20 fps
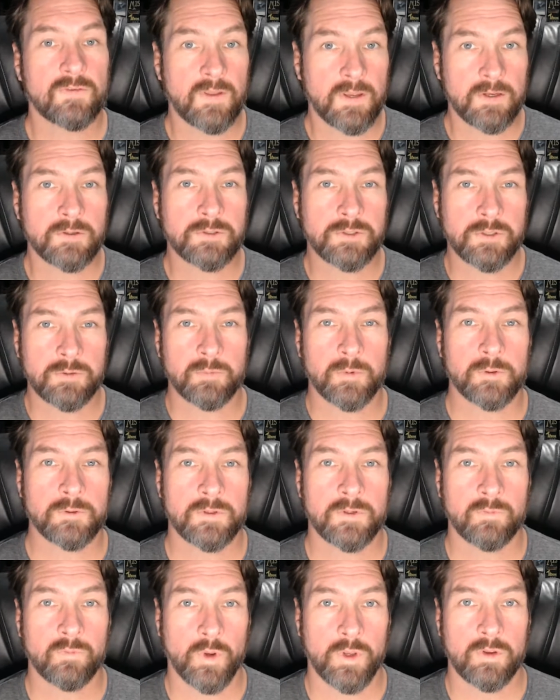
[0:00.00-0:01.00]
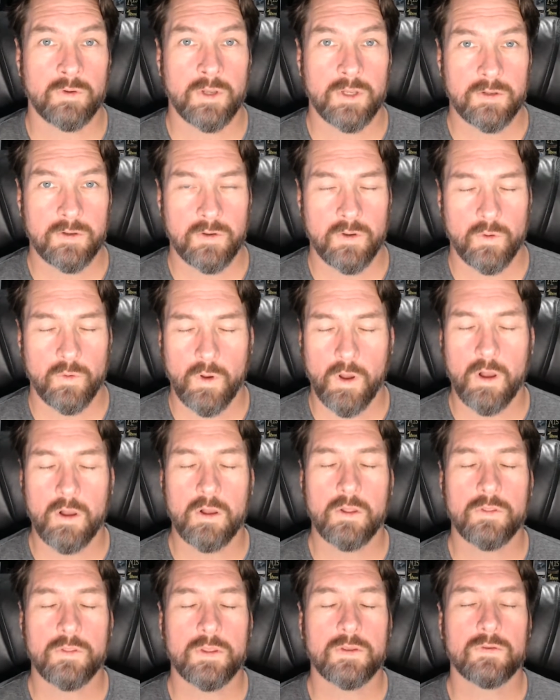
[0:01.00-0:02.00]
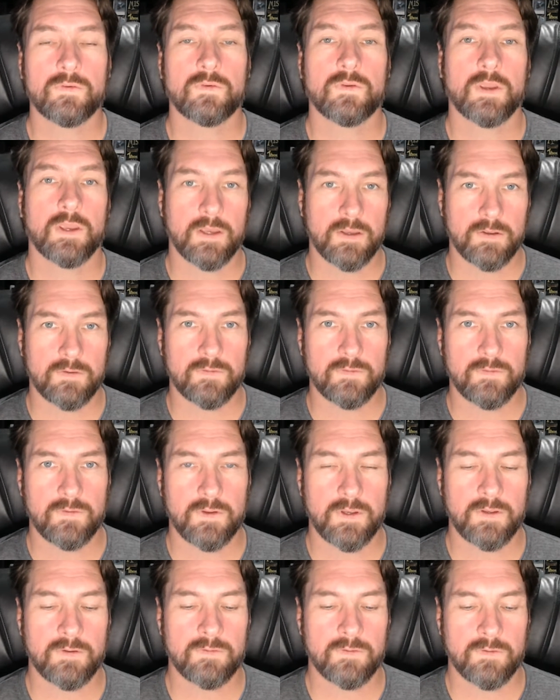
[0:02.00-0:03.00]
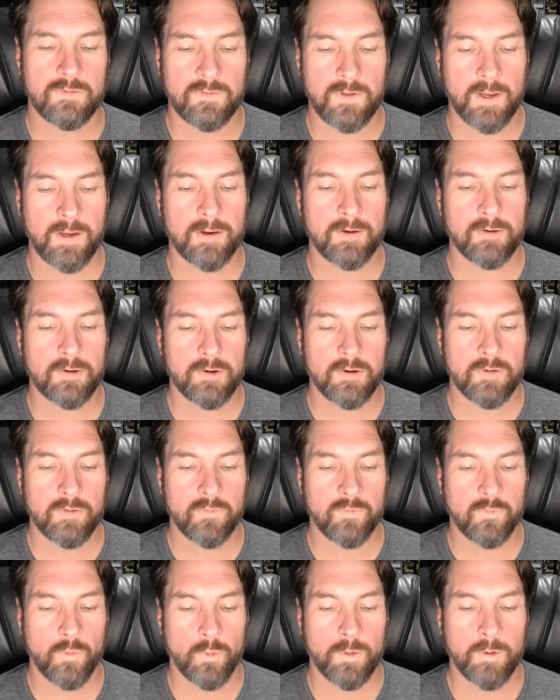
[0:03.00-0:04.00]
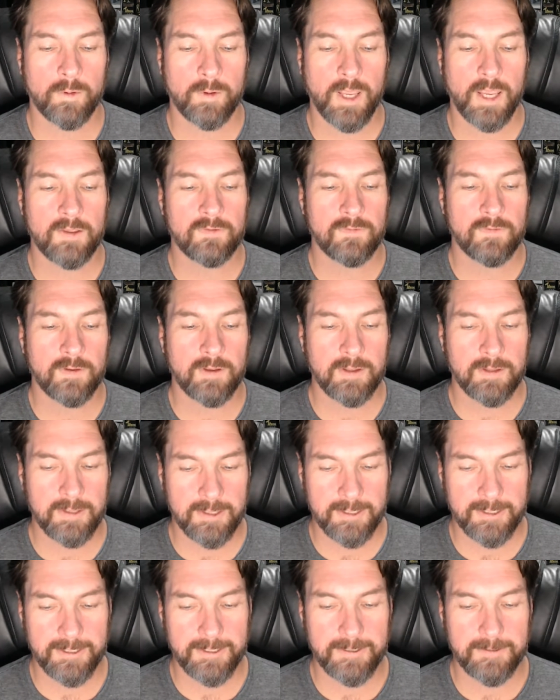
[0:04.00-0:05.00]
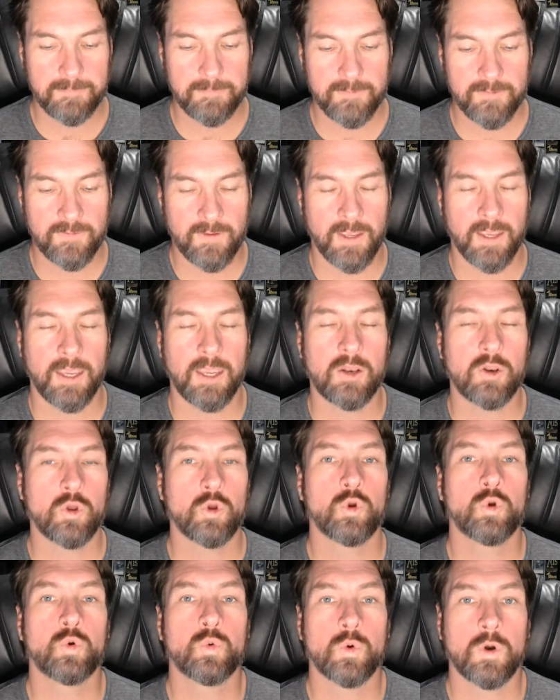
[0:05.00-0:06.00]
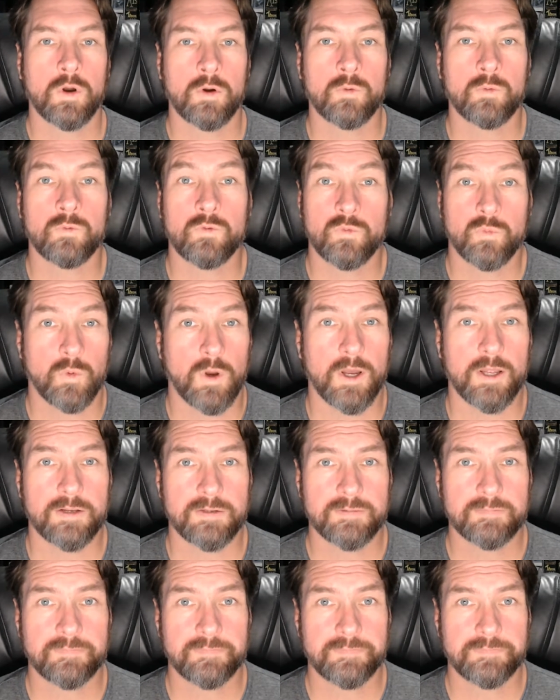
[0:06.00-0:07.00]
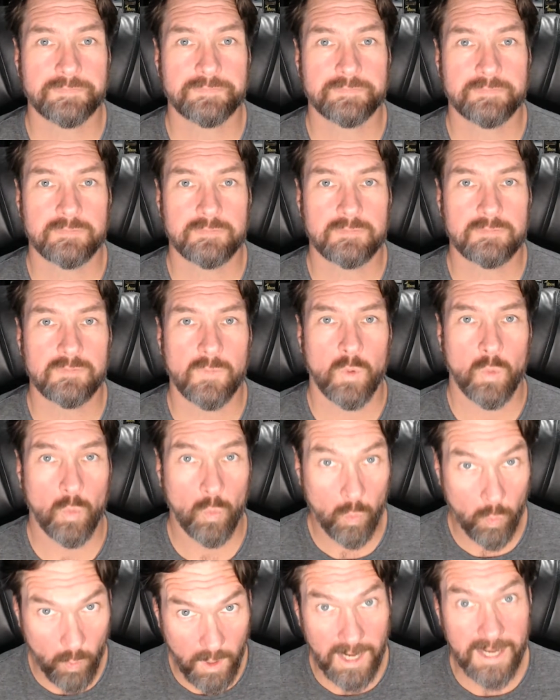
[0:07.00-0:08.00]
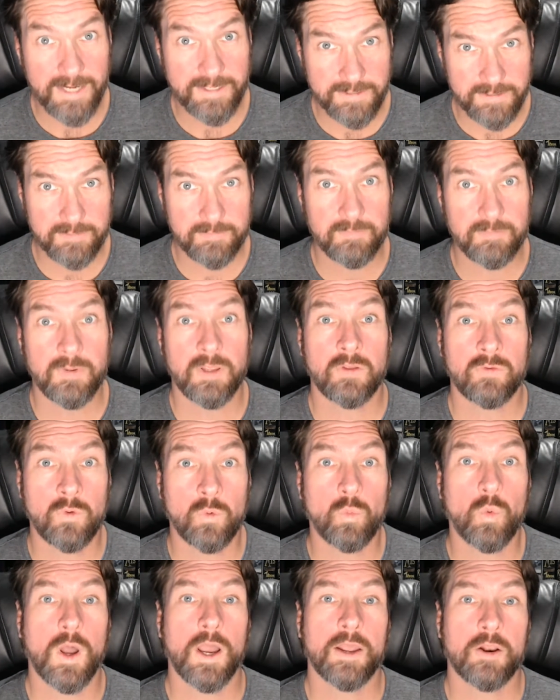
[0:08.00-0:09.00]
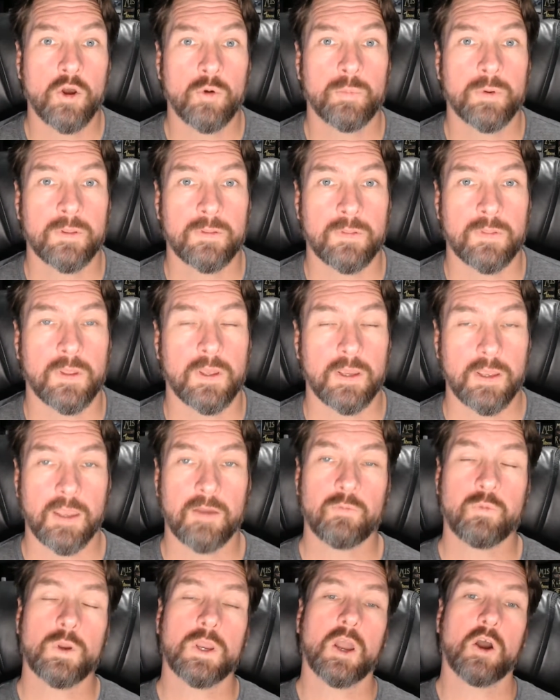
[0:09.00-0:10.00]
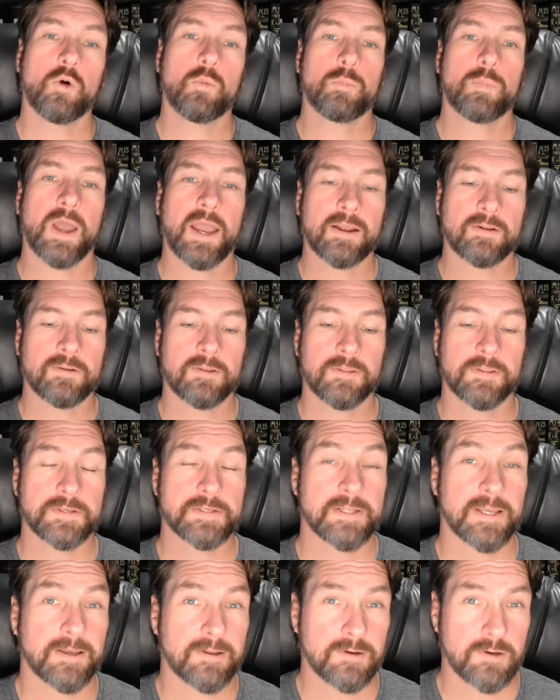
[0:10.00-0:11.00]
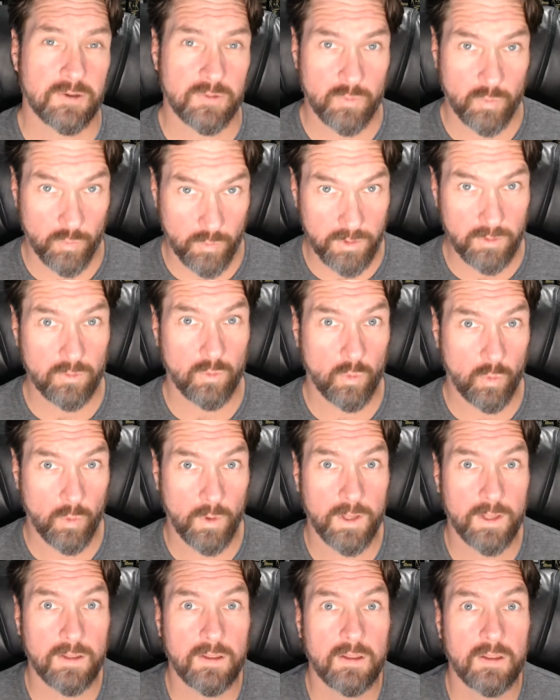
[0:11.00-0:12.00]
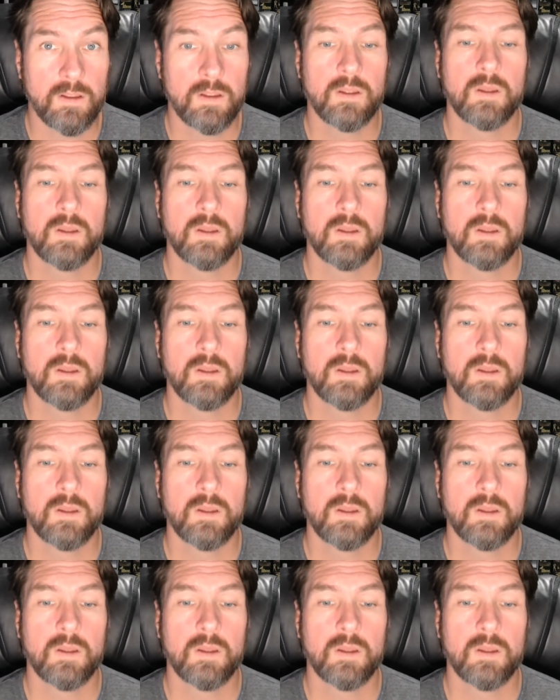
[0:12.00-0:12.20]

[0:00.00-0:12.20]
tells you most of what you need to know. All this is a standard for basically saying who owns what. What is a wide open thing. If we go back to the standard real quick,